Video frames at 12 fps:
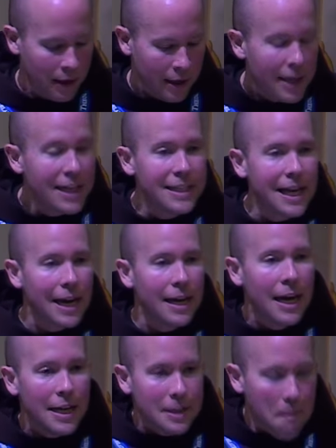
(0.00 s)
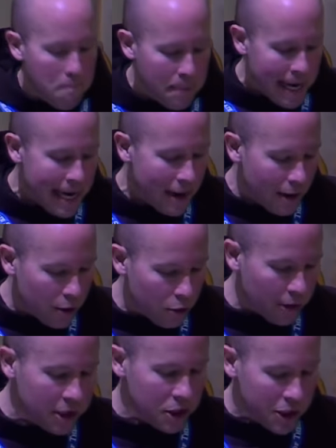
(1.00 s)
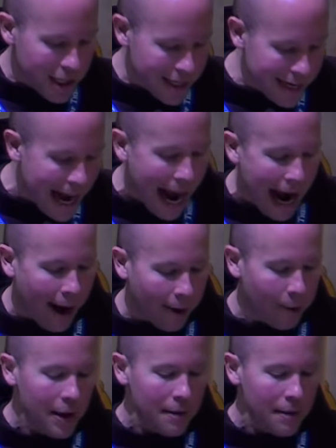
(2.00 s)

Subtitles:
He said, "To be a Christian now